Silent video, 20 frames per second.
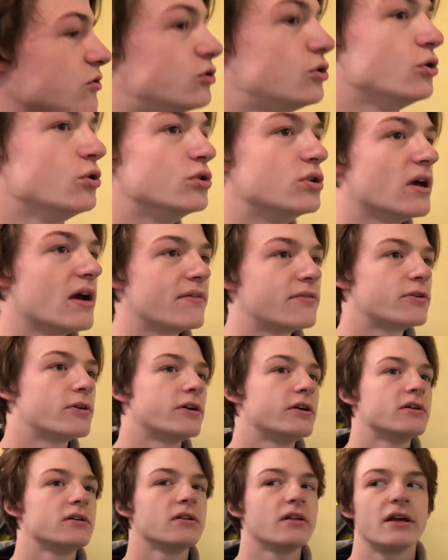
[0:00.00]
dude. You ever
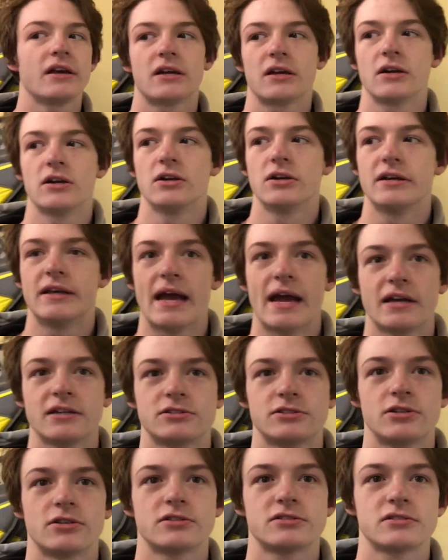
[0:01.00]
hear like
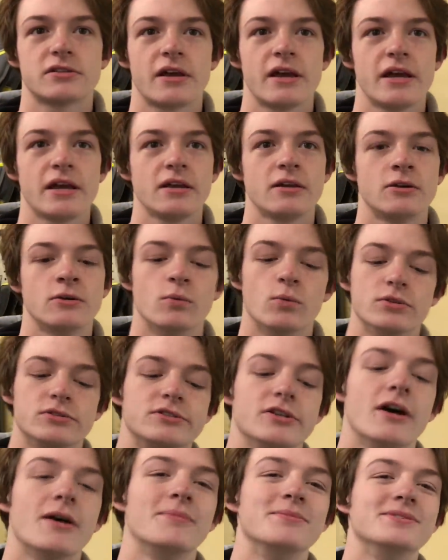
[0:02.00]
gangster slang?
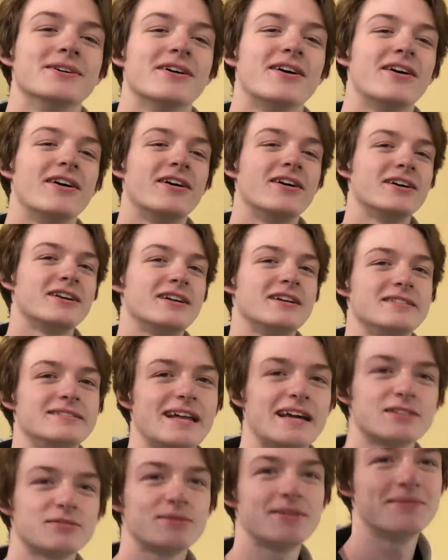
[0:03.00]
What's up, dog?
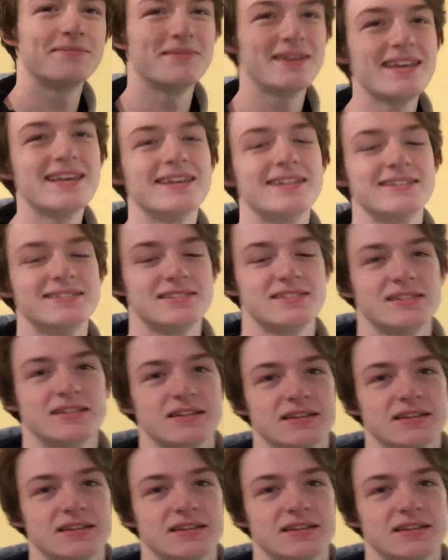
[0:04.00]
That's what it means.